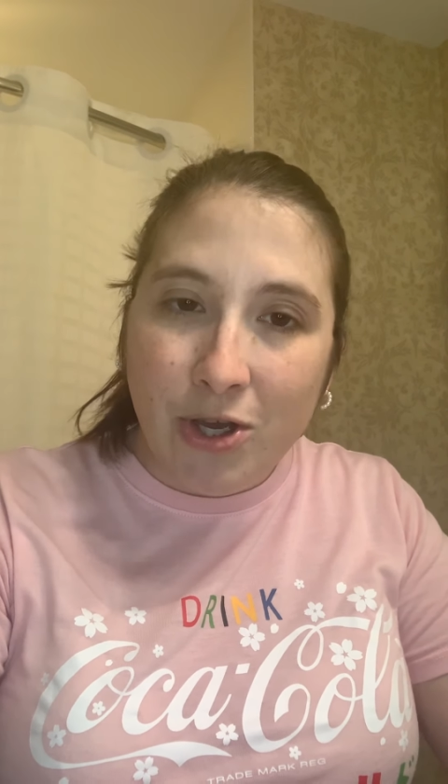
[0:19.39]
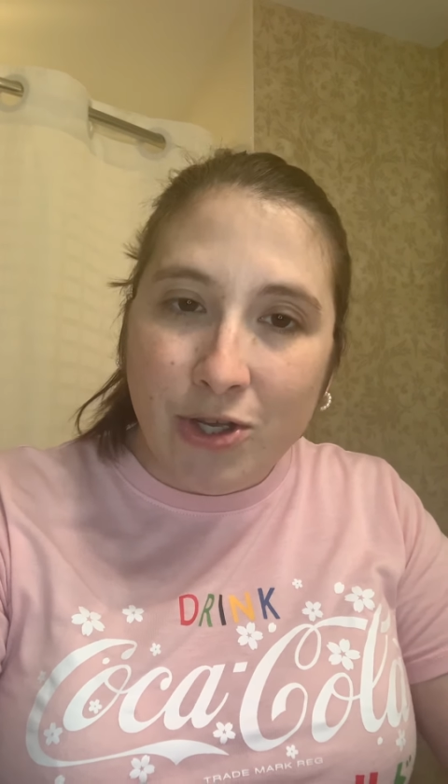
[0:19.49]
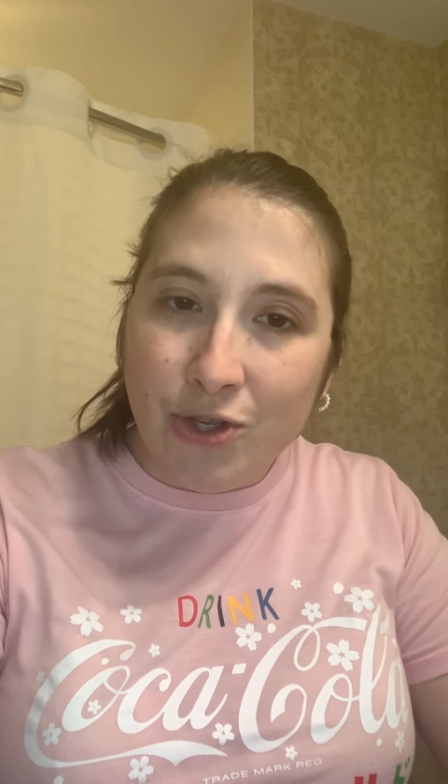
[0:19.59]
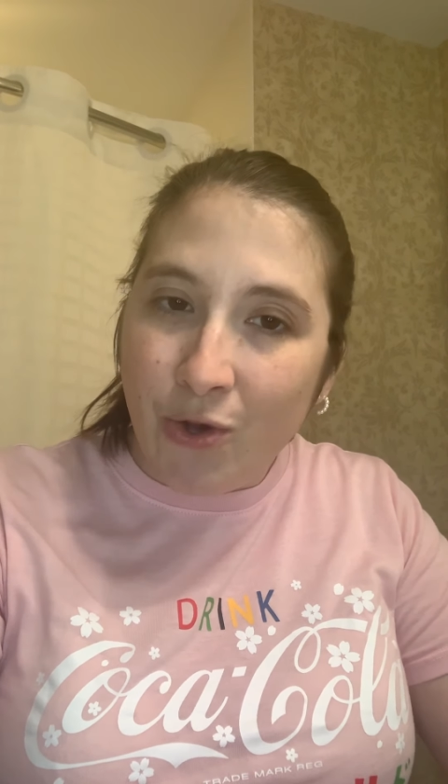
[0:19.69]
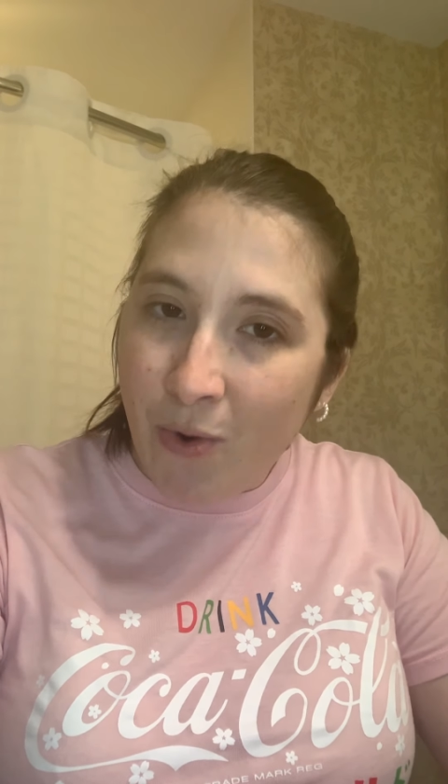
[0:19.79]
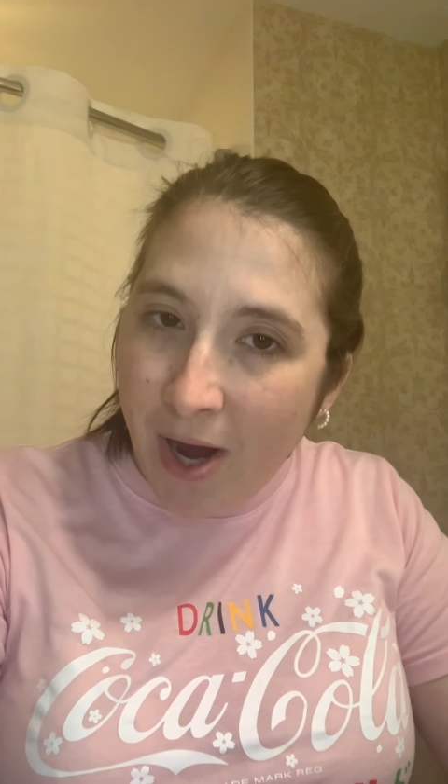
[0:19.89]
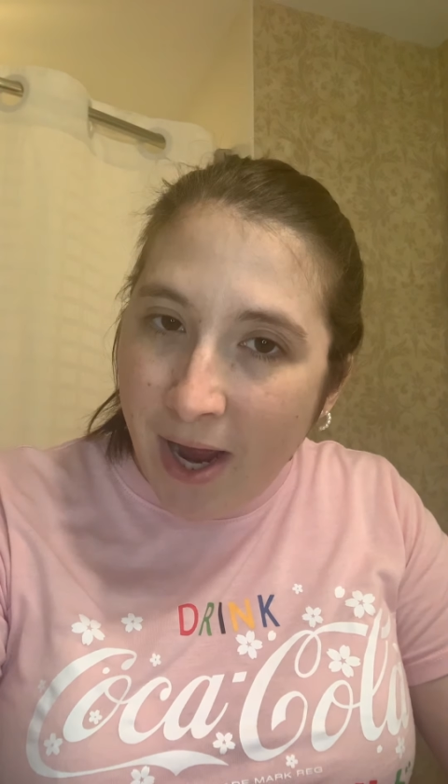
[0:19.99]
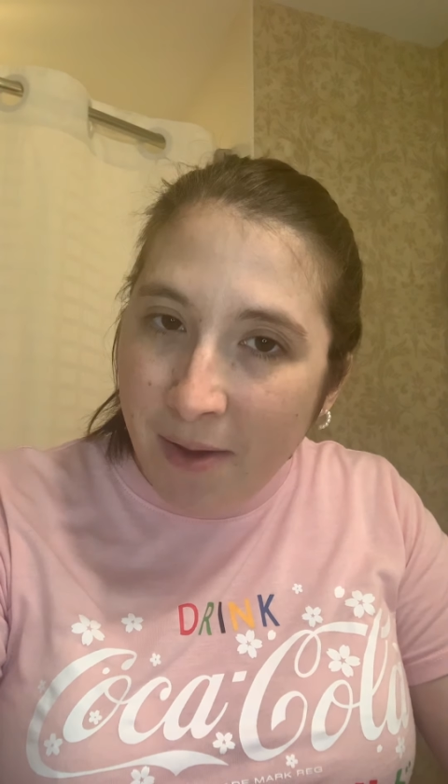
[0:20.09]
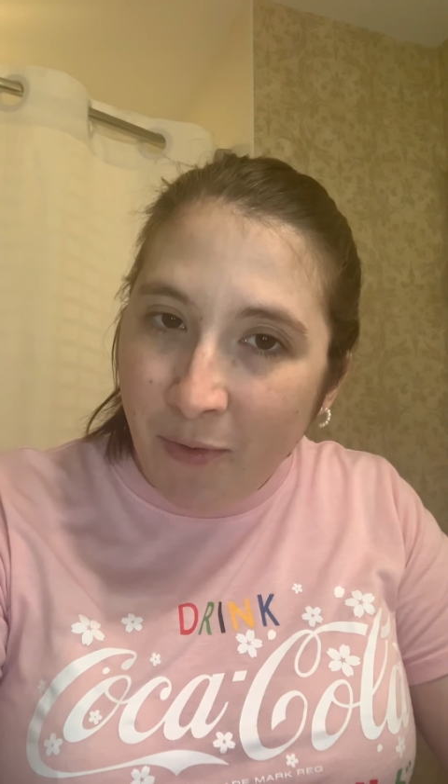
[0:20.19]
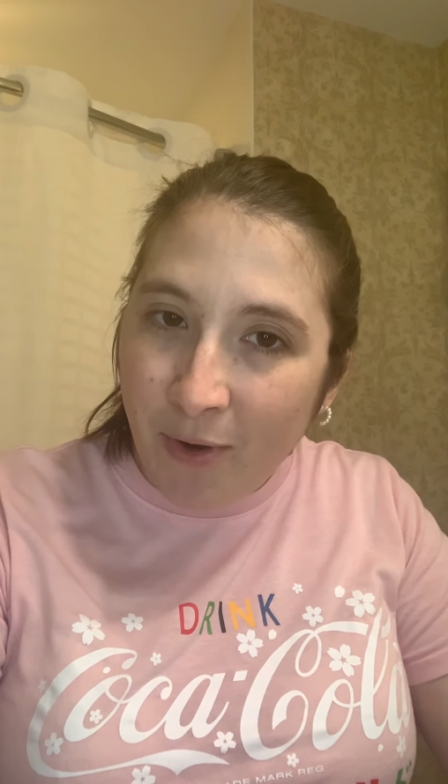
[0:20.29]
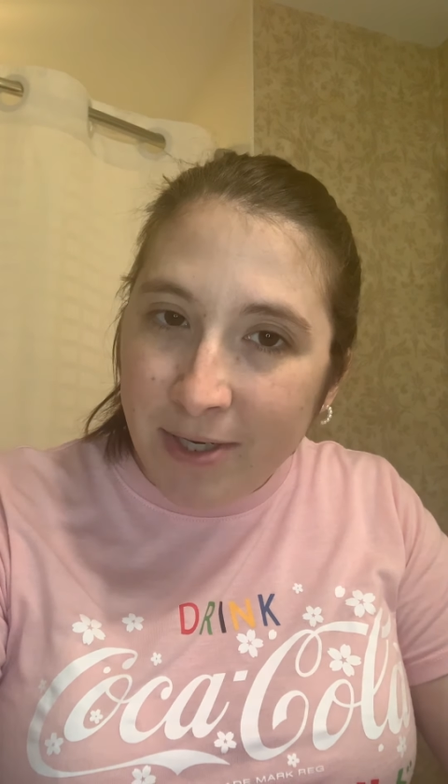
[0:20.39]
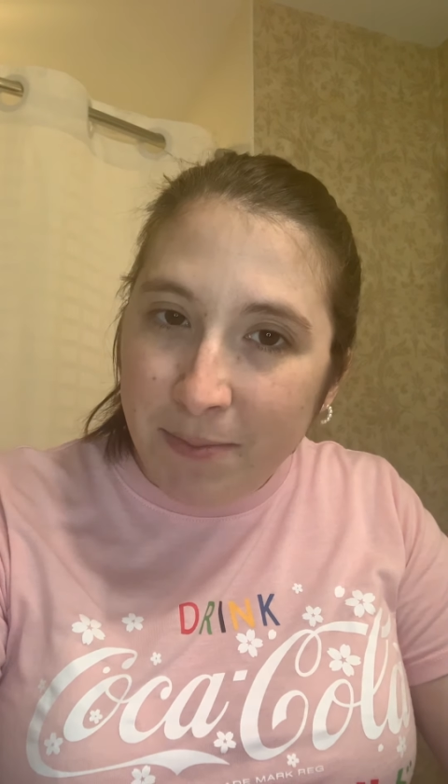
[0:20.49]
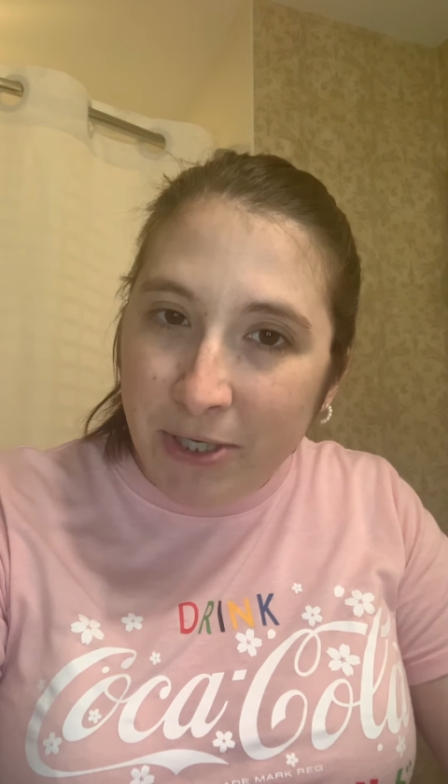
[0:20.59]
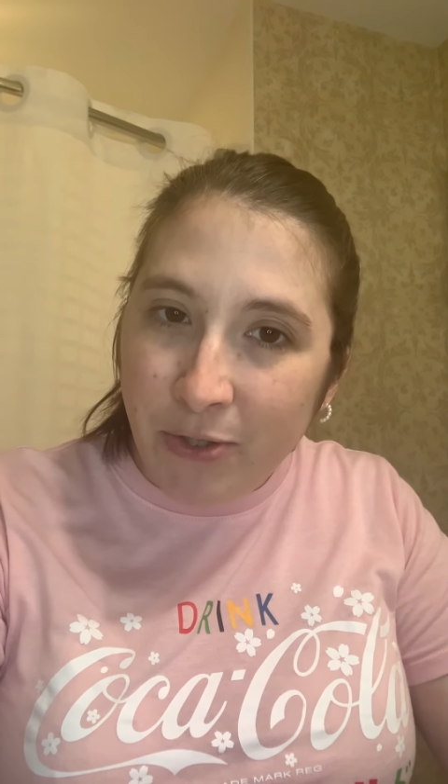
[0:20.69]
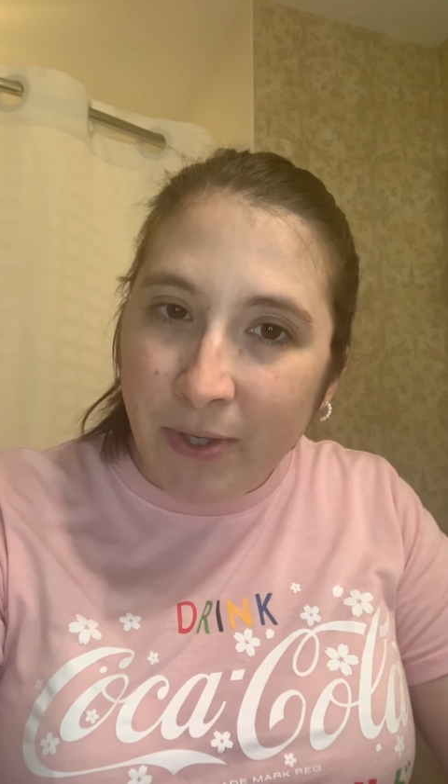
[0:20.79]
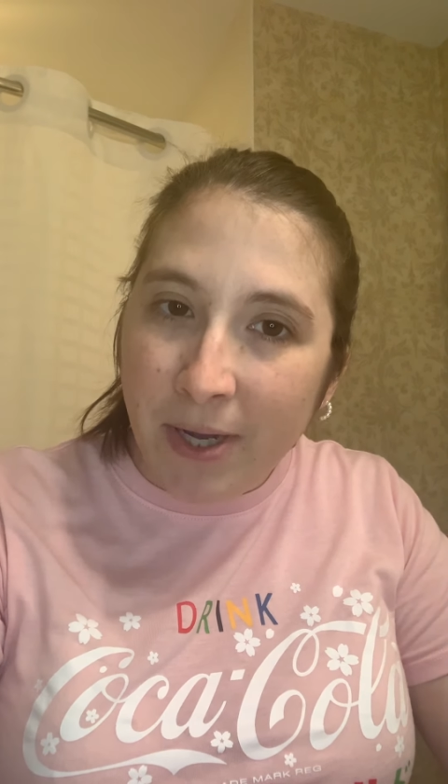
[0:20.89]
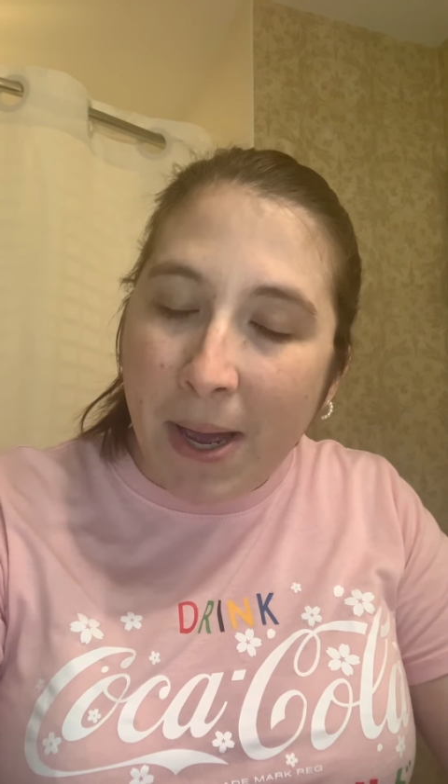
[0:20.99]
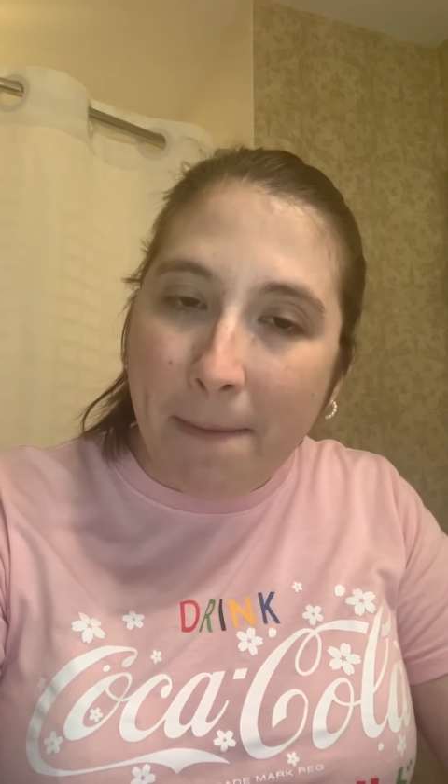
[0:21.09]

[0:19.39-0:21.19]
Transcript: so I'm going to be doing